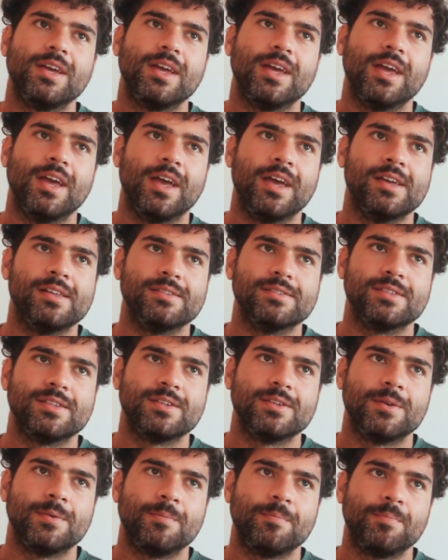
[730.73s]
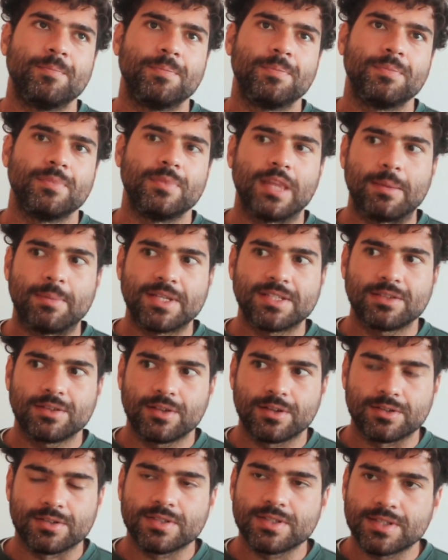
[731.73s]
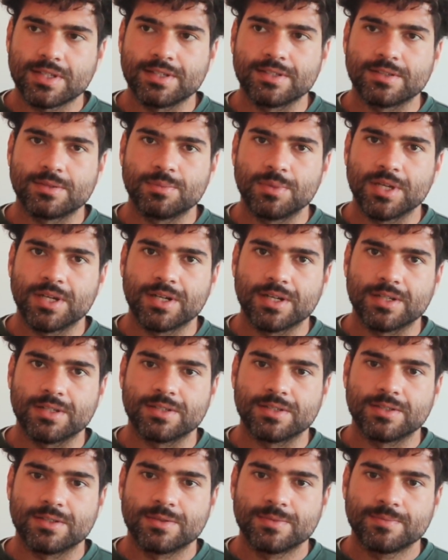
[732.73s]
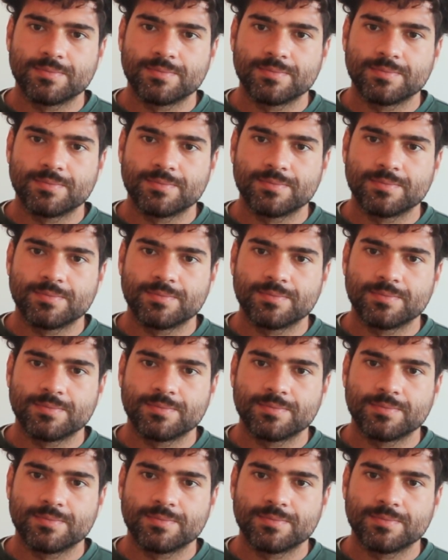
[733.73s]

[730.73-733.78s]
And that makes a lot of sense because